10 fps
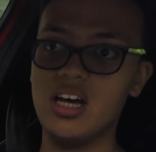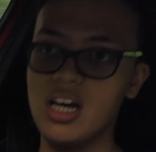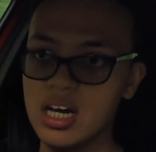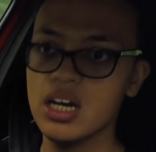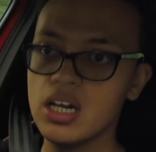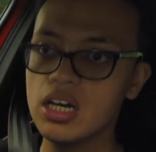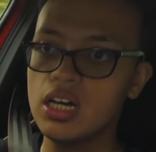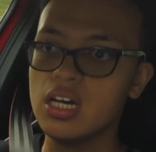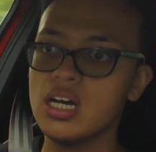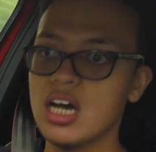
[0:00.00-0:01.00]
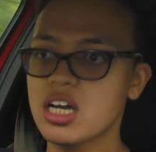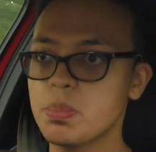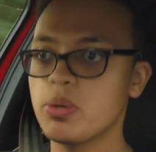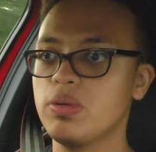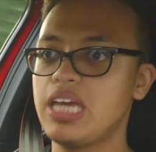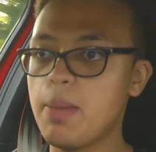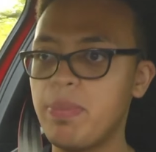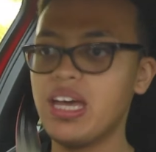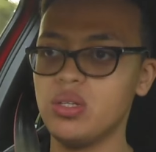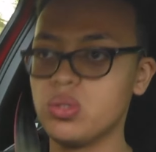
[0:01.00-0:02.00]
I can probably get
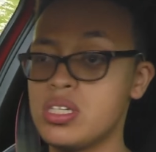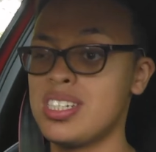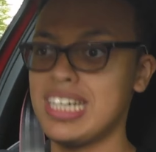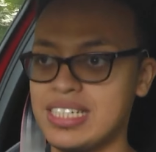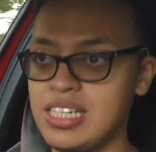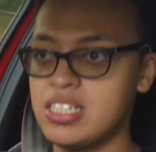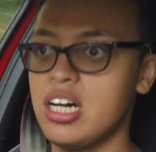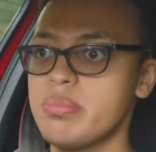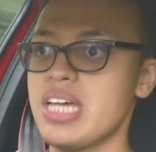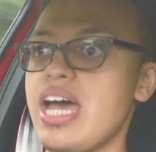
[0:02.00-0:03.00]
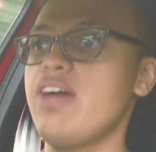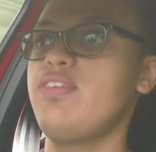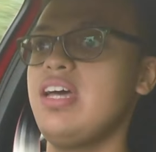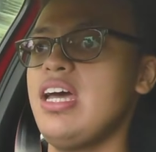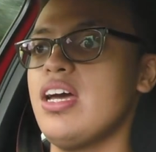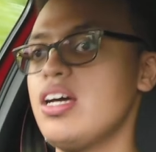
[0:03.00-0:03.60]
better than 60 times out of it.